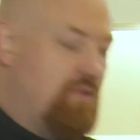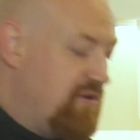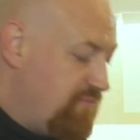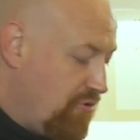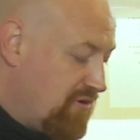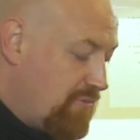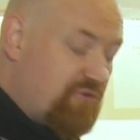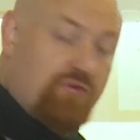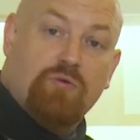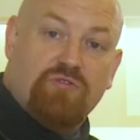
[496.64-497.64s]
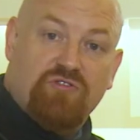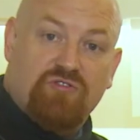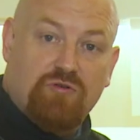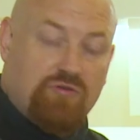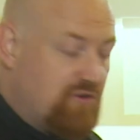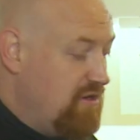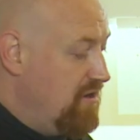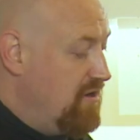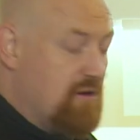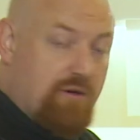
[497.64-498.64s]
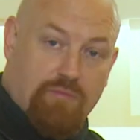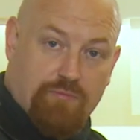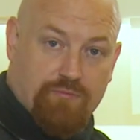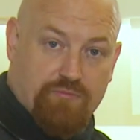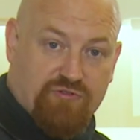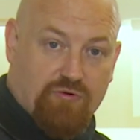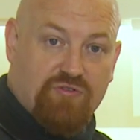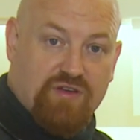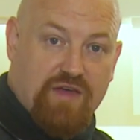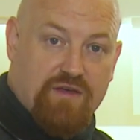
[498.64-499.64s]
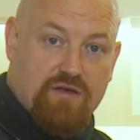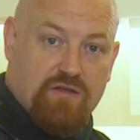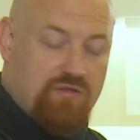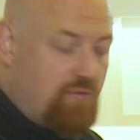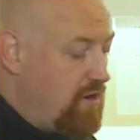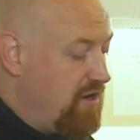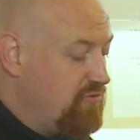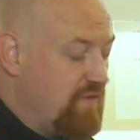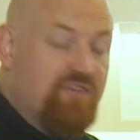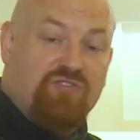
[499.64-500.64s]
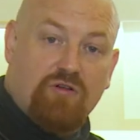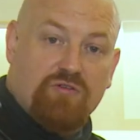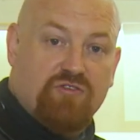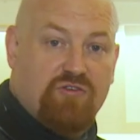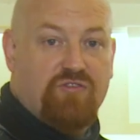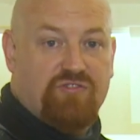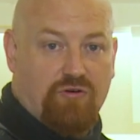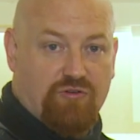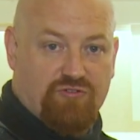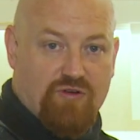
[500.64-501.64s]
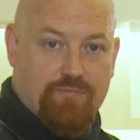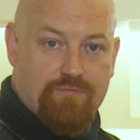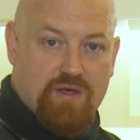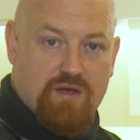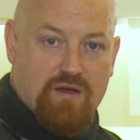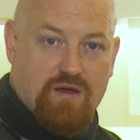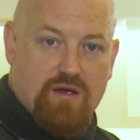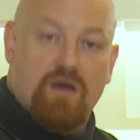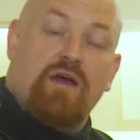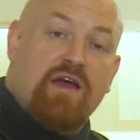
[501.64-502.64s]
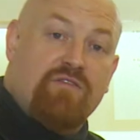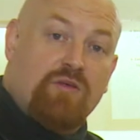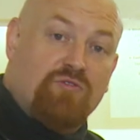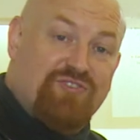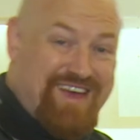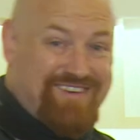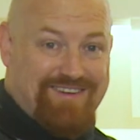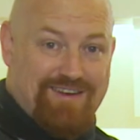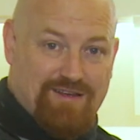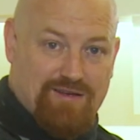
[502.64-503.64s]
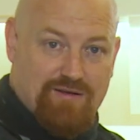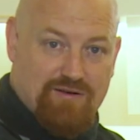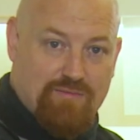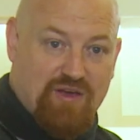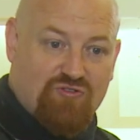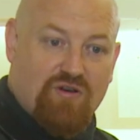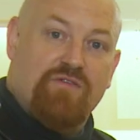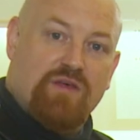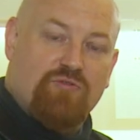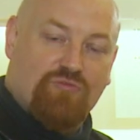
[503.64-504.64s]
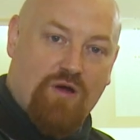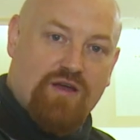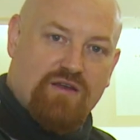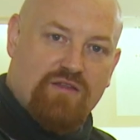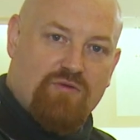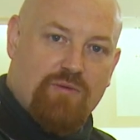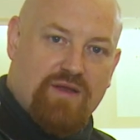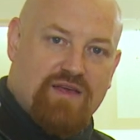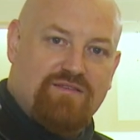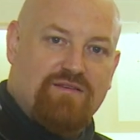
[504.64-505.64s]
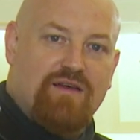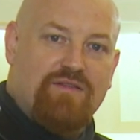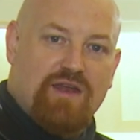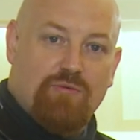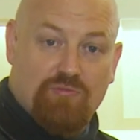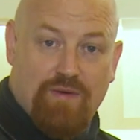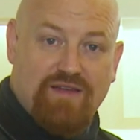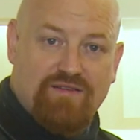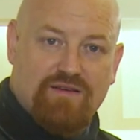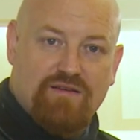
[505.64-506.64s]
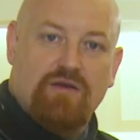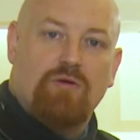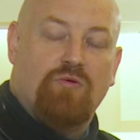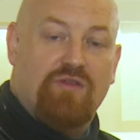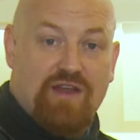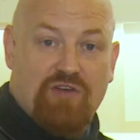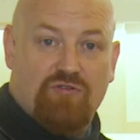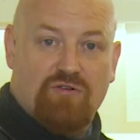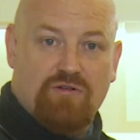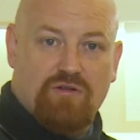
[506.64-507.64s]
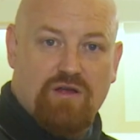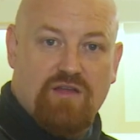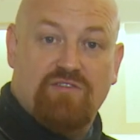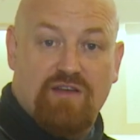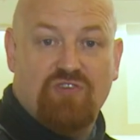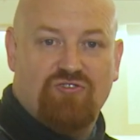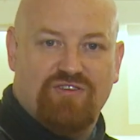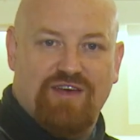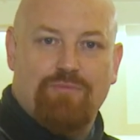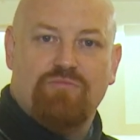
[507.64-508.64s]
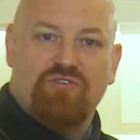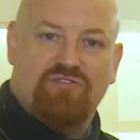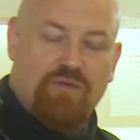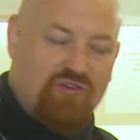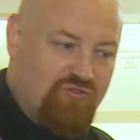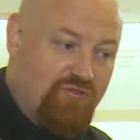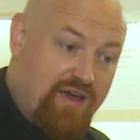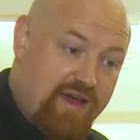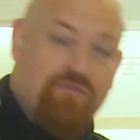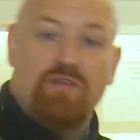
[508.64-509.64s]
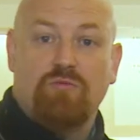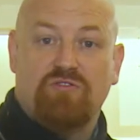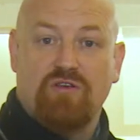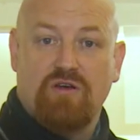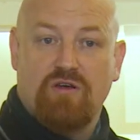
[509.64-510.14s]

when board number 3 was installed and screwed together, the wires were then soldered to the solder strip. Everything was tested to make sure everything was right and in the right place, and then it was painted with electrical insulation tape just to make sure that everything was